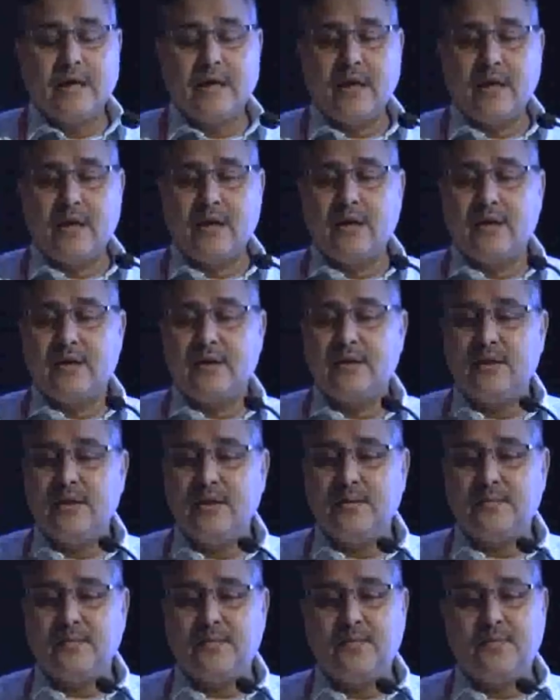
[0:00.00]
Now,
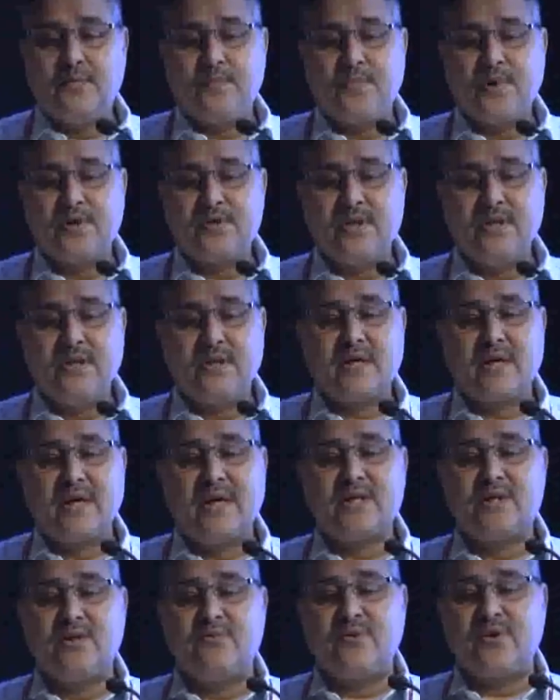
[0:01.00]
the present
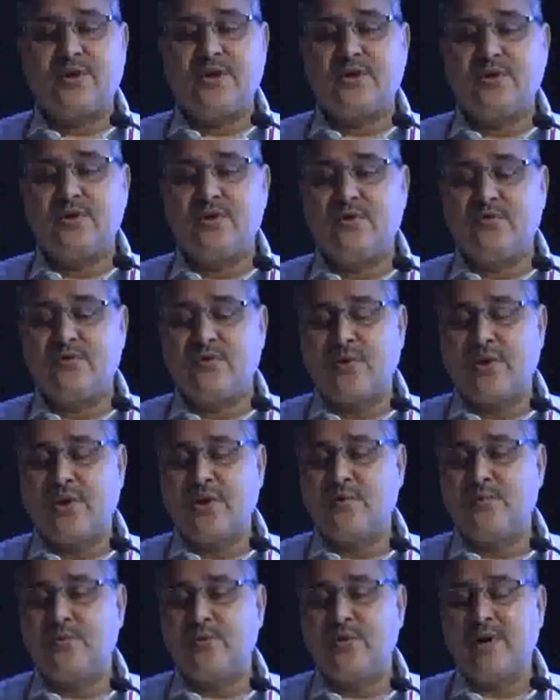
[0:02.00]
classification of
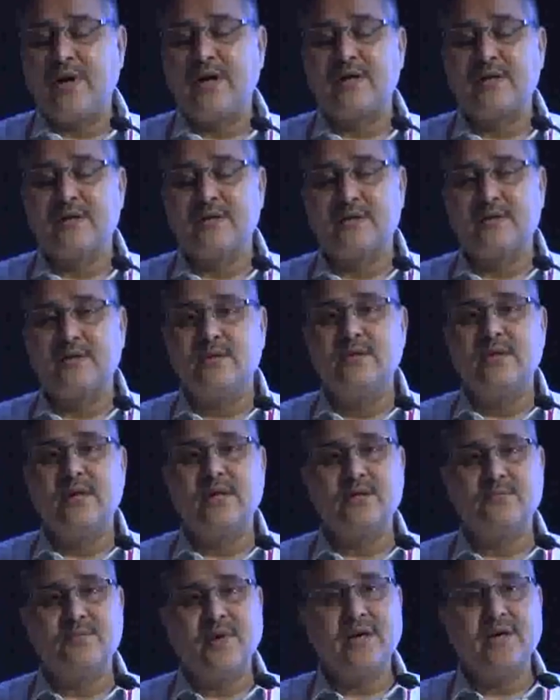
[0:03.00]
chronic pruritus,
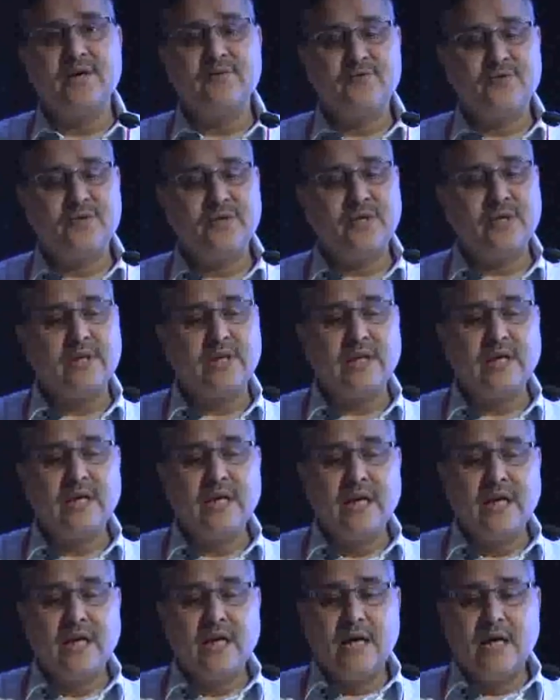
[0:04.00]
that is by IFSI,
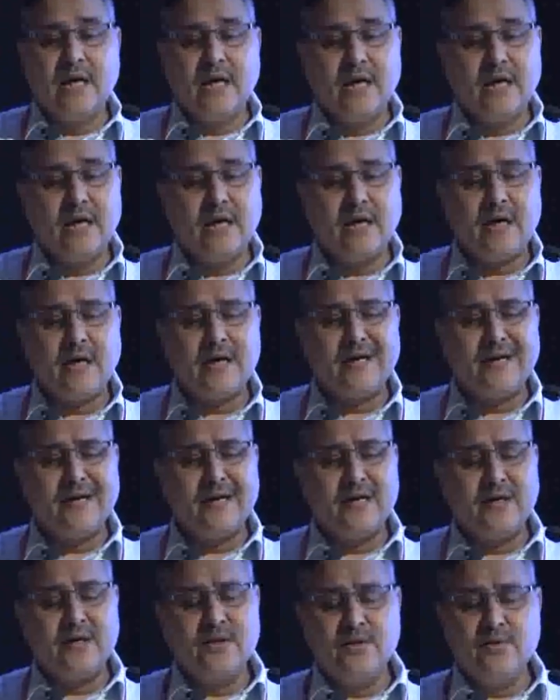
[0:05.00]

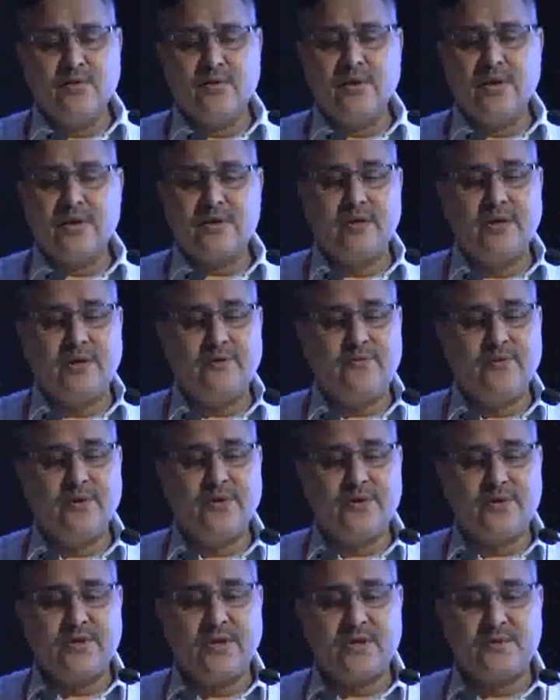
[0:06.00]
it
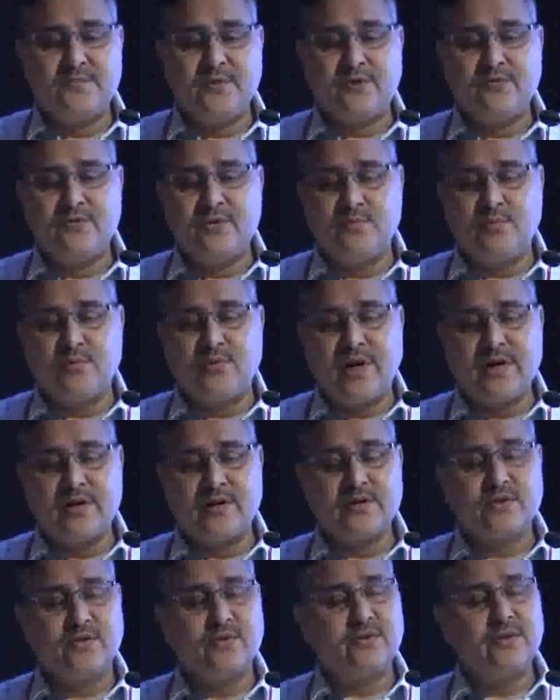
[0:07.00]
differentiates between the
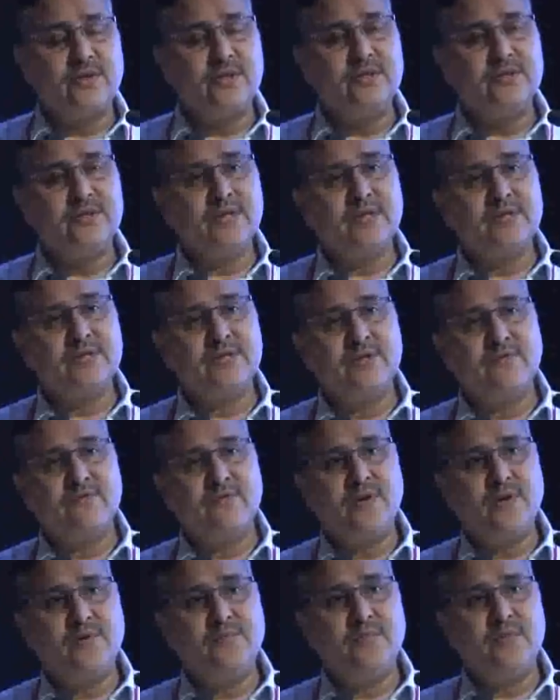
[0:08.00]
pruritus on the
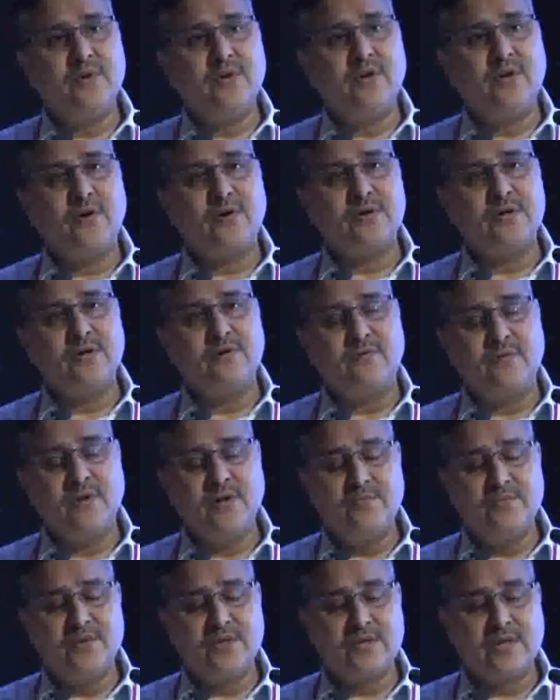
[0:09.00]
disease-inflamed or the
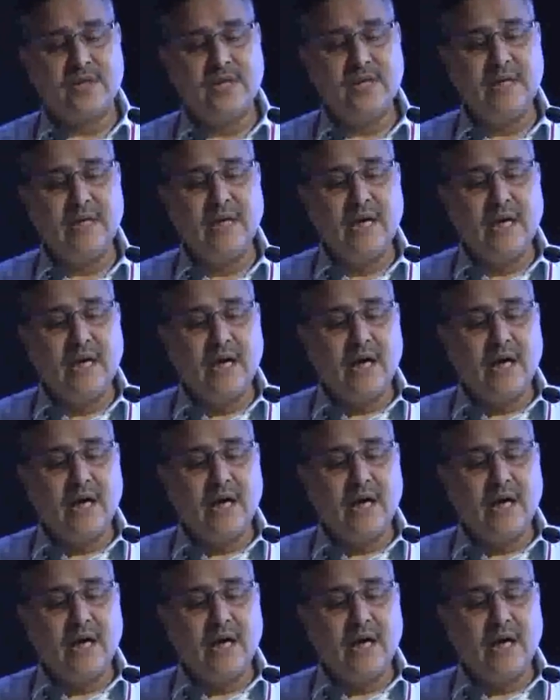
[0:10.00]
inflamed skin